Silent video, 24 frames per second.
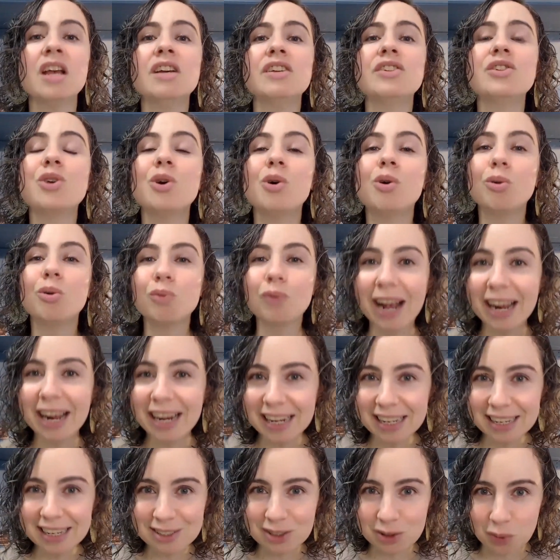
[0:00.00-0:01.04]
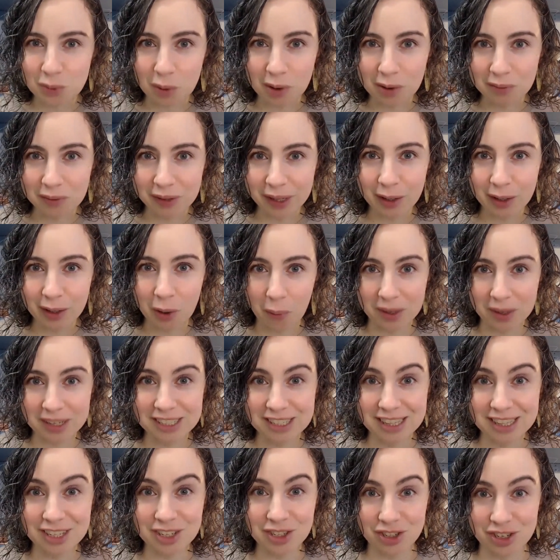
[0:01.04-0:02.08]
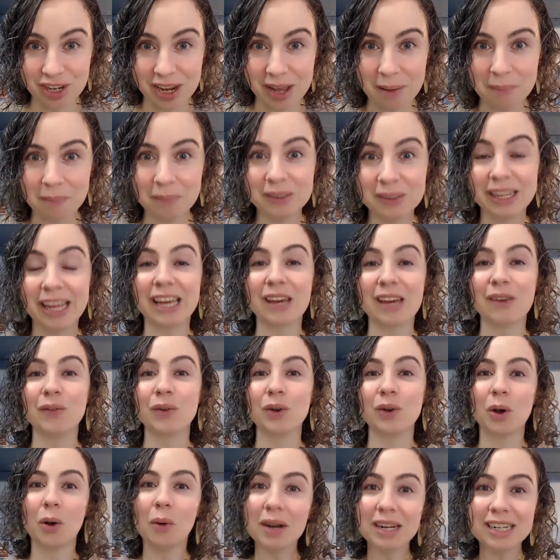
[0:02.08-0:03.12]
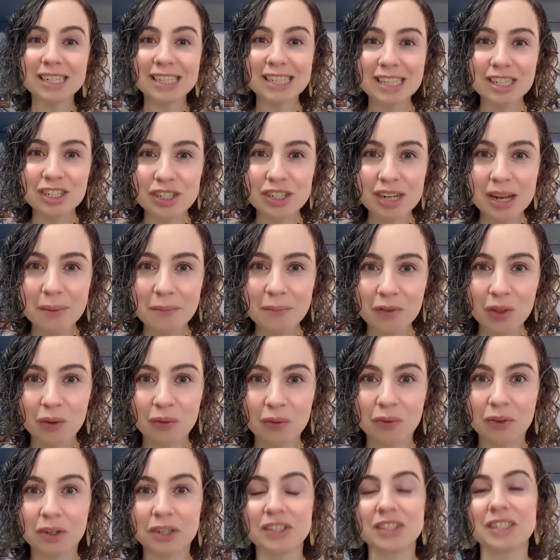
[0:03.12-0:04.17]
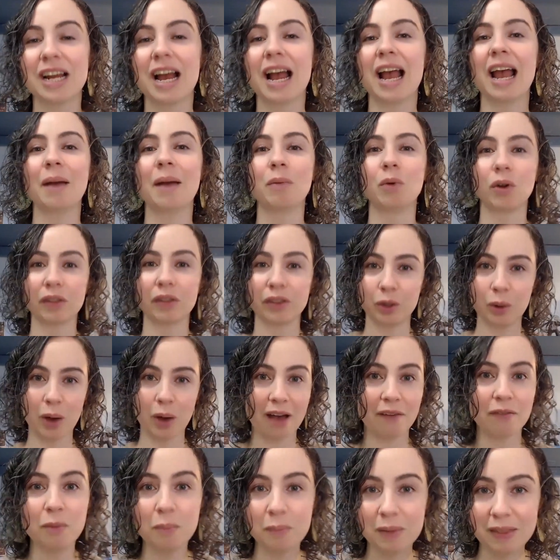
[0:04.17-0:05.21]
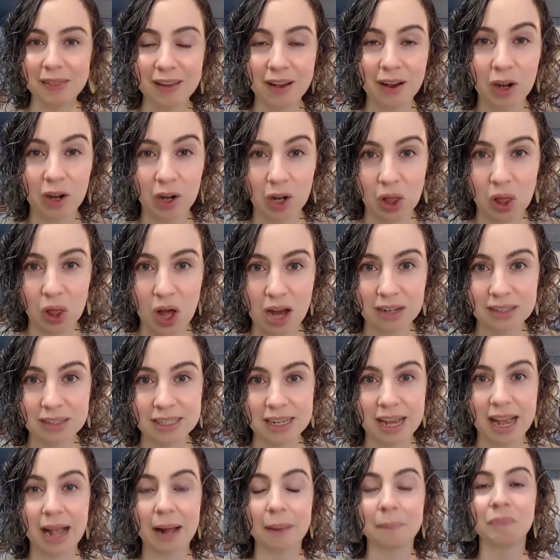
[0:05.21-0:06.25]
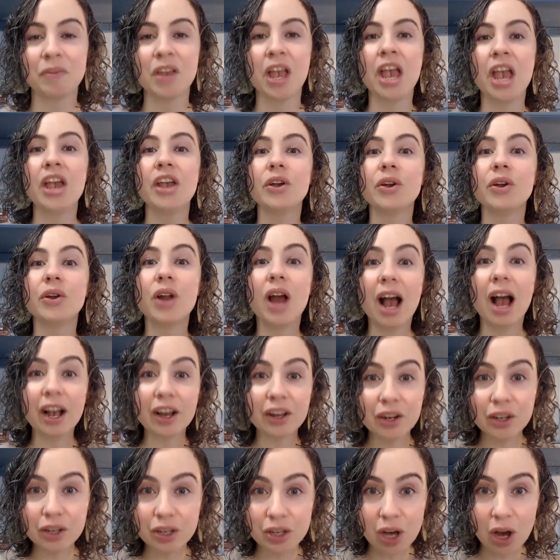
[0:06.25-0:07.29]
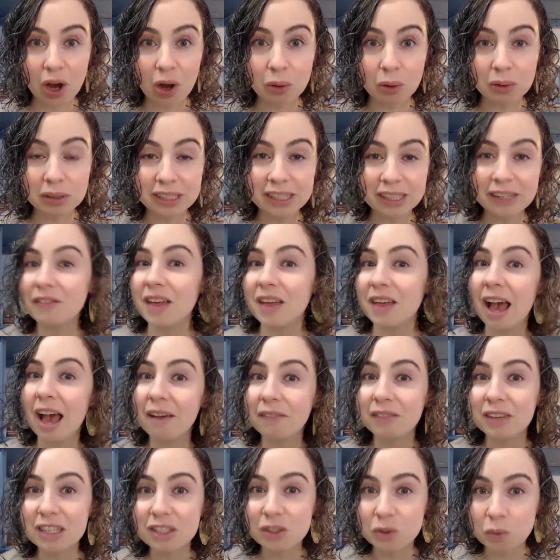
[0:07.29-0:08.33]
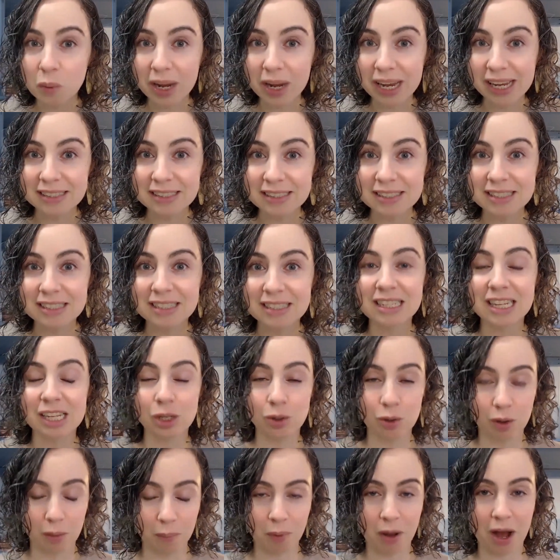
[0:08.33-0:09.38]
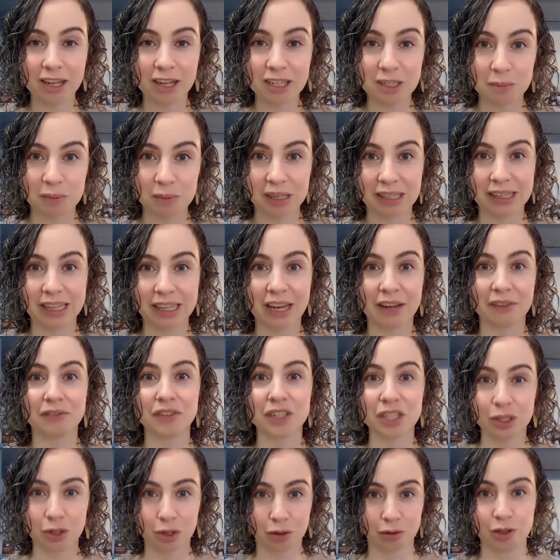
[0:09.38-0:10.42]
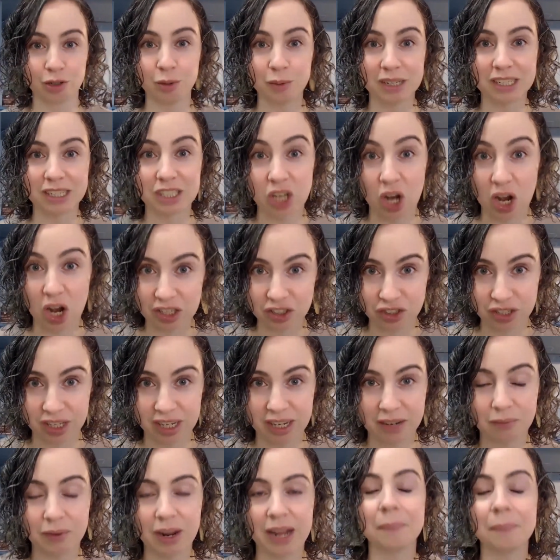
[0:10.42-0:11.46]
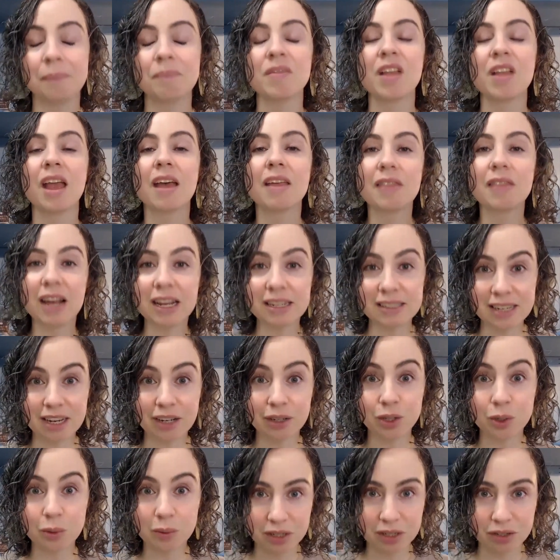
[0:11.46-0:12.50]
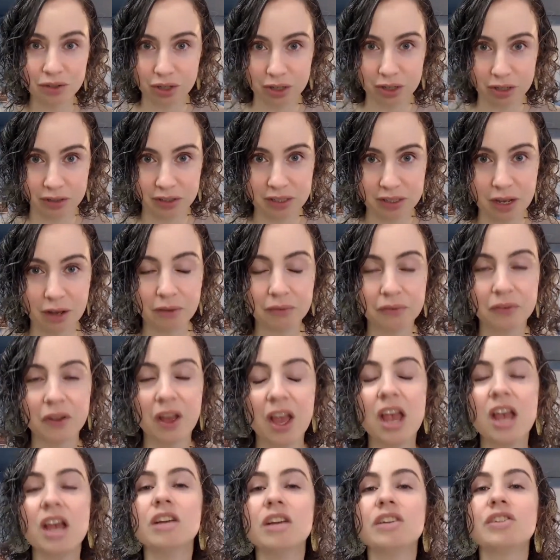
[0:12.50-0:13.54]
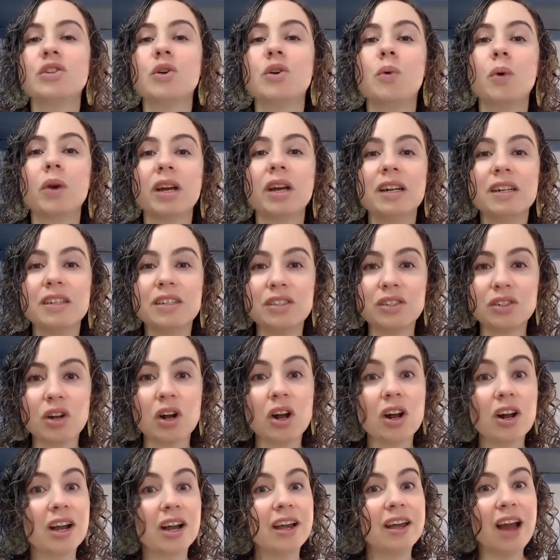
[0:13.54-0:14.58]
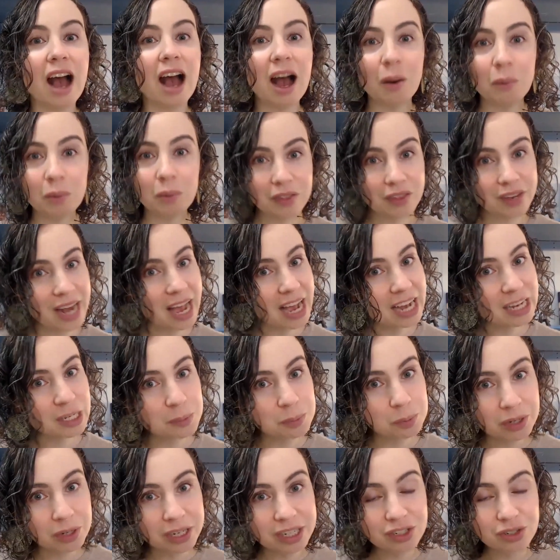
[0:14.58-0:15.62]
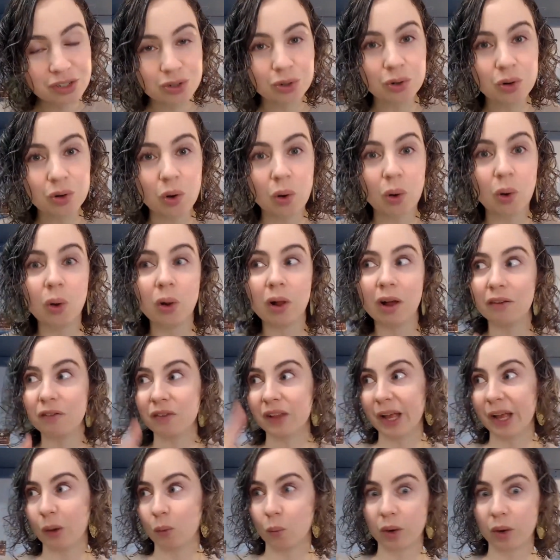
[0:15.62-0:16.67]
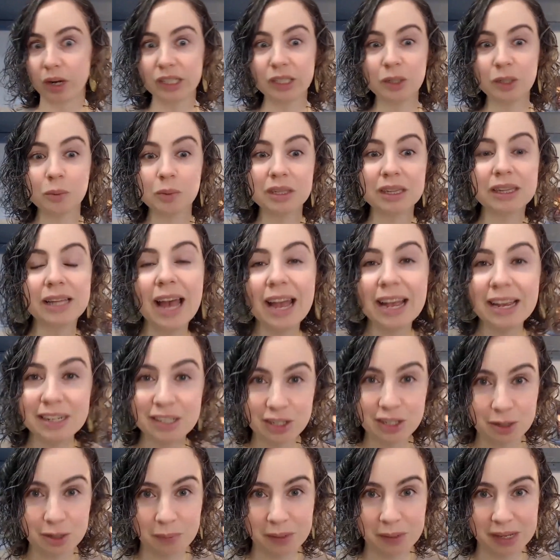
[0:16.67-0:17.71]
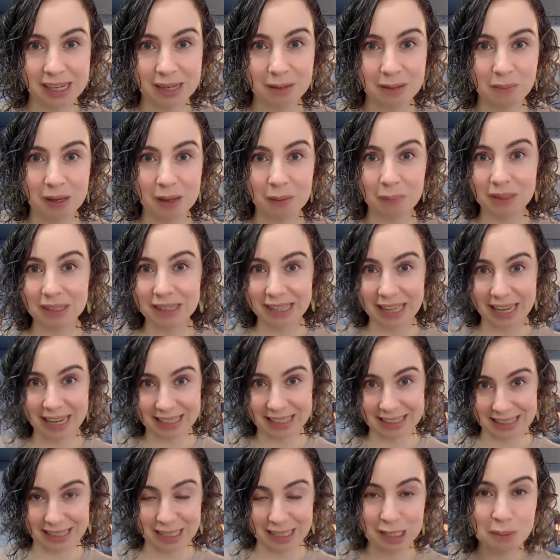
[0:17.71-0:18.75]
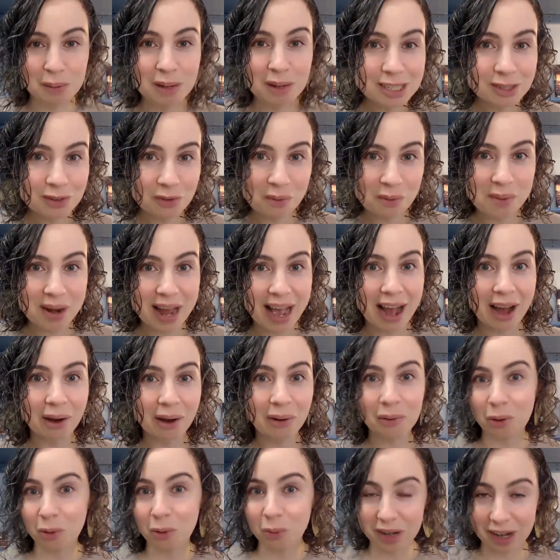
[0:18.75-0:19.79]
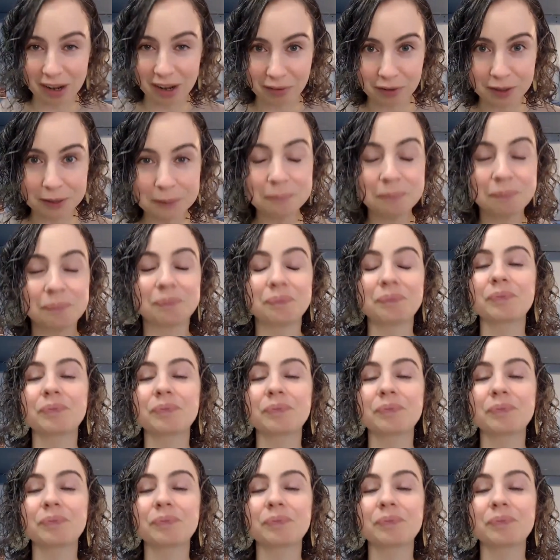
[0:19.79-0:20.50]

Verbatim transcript: So writing is sort of like going to the gym. Like if you're going to the gym for the first time, or you haven't been there in a long time, you're not going to go lift the heaviest weights that you can possibly lift, to exhaustion, right? That's how you injure yourself. So we're going to start not with an aspirational goal of like where you would like to be, maybe like 6 months from now or whatever.